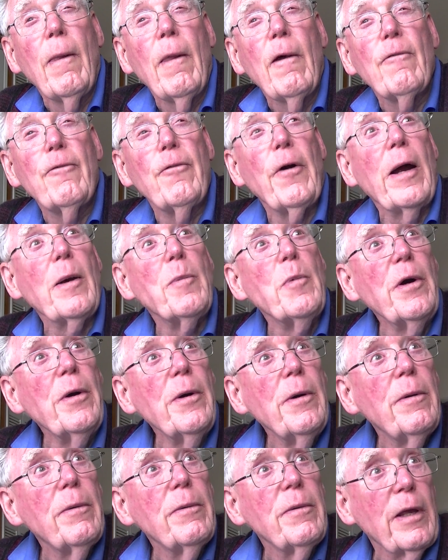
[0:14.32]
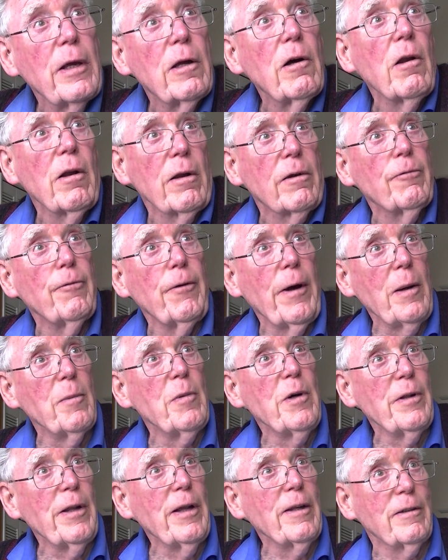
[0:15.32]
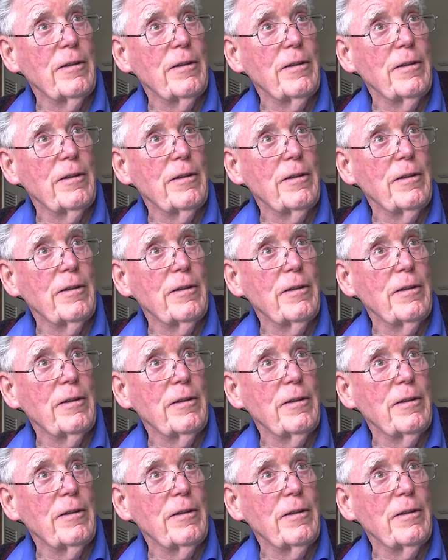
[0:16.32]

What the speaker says: fiber. They call it fiber, that's